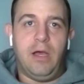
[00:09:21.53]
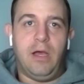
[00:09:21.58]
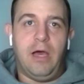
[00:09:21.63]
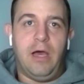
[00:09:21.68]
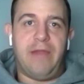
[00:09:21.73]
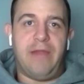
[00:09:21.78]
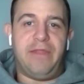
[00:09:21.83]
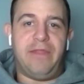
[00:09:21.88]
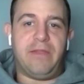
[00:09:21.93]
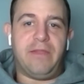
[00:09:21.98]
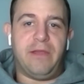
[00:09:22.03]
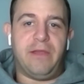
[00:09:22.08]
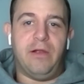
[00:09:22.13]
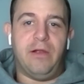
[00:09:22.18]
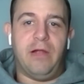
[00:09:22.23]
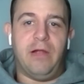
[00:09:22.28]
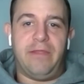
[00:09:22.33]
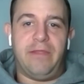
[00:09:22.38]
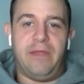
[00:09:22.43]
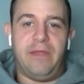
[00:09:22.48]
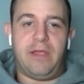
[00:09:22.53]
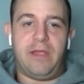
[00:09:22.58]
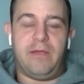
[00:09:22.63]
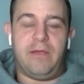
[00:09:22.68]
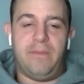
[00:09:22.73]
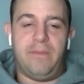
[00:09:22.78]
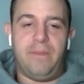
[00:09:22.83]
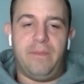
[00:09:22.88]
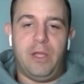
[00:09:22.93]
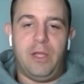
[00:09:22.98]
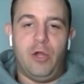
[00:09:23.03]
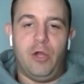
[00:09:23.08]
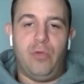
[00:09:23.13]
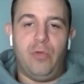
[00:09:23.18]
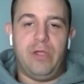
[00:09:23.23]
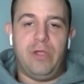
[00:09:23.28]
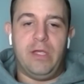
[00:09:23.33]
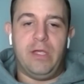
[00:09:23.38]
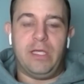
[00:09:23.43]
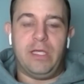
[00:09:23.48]
I think
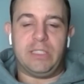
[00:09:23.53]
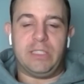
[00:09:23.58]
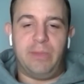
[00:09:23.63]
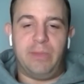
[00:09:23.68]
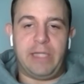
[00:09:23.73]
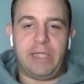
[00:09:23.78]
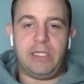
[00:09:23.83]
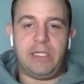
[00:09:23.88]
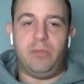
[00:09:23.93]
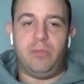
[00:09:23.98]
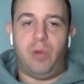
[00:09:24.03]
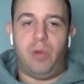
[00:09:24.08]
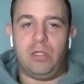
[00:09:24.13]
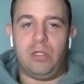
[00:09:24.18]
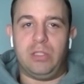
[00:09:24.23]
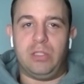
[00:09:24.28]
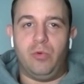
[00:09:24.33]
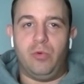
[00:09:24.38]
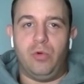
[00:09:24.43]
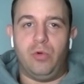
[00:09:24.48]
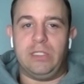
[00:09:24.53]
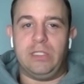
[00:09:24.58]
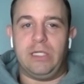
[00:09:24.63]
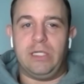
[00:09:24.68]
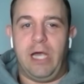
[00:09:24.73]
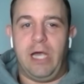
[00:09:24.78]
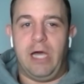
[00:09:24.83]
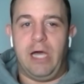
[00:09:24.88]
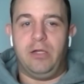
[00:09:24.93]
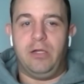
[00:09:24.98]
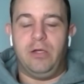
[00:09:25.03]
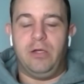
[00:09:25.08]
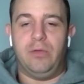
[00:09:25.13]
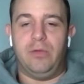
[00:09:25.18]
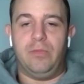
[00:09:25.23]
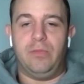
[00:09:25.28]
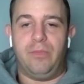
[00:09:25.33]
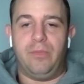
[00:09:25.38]
we expected Baltimore to kind of